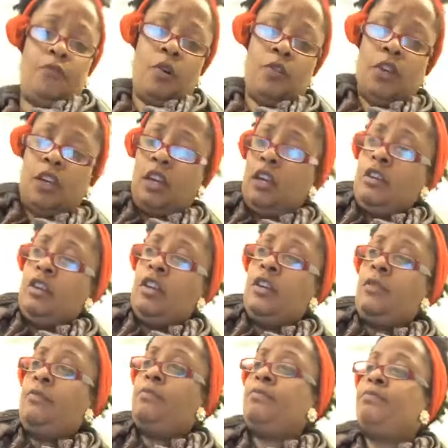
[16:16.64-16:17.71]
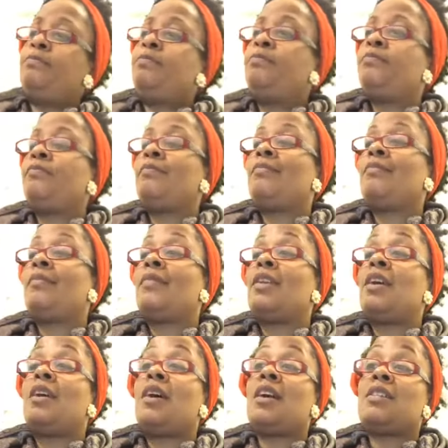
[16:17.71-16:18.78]
the kindling.
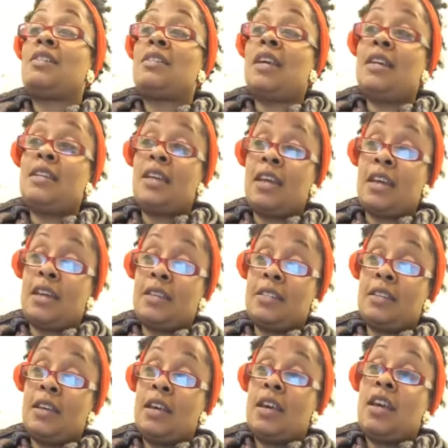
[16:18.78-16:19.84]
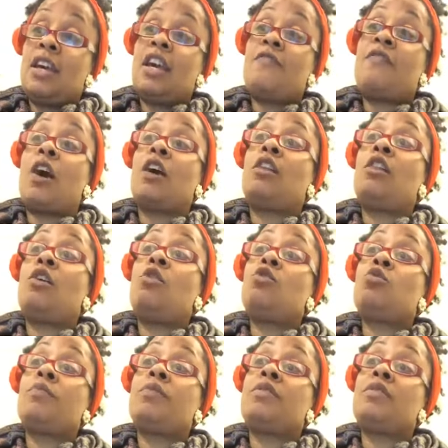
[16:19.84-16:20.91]
On Sundays, if our clothes
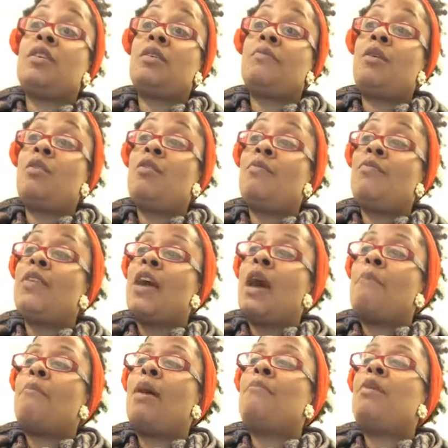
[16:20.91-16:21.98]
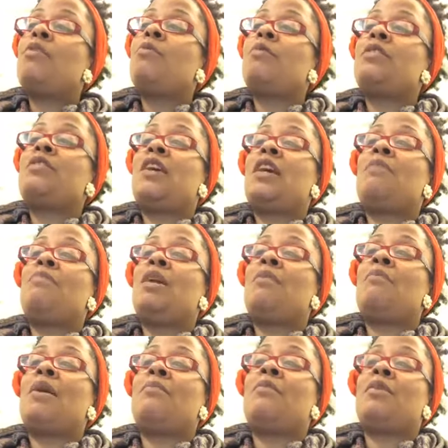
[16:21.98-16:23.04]
were presentable, my mother would take me and
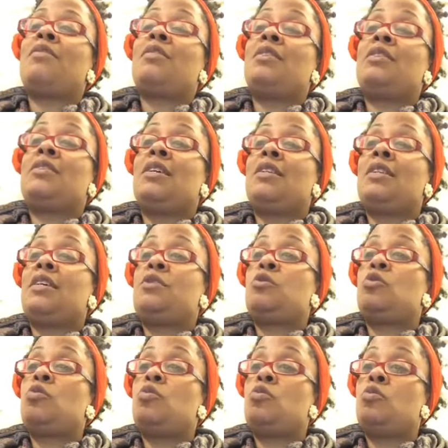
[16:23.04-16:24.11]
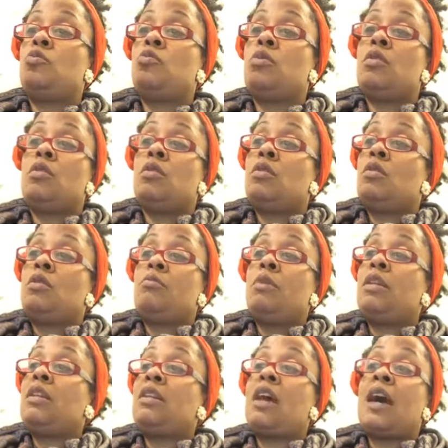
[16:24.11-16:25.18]
my brother to Sunday school. We
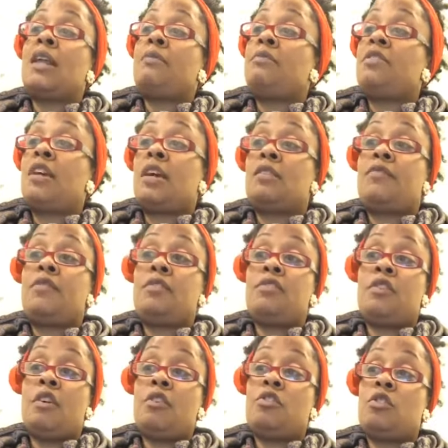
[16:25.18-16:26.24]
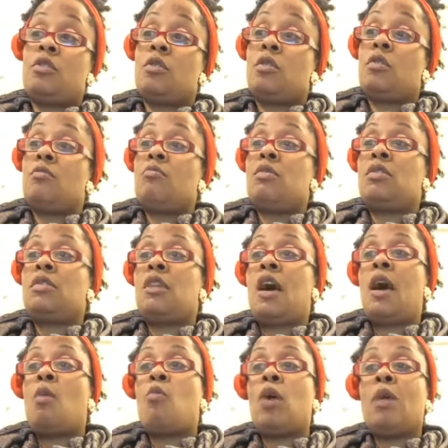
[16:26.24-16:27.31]
did not object, for church was
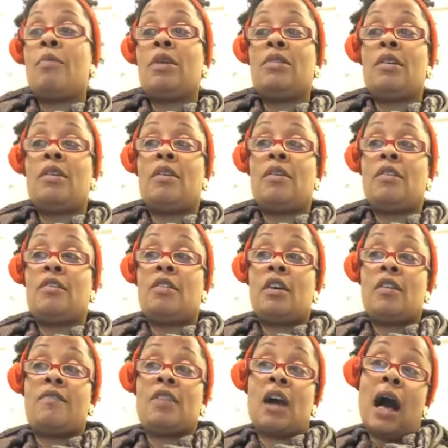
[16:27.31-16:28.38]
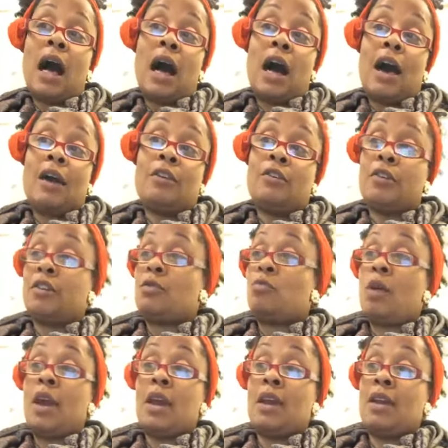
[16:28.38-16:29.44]
not where we learned of God or his
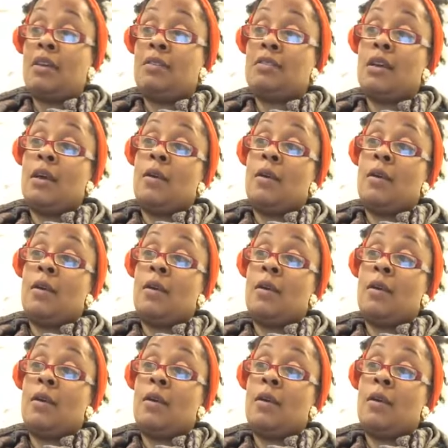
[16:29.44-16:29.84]
ways,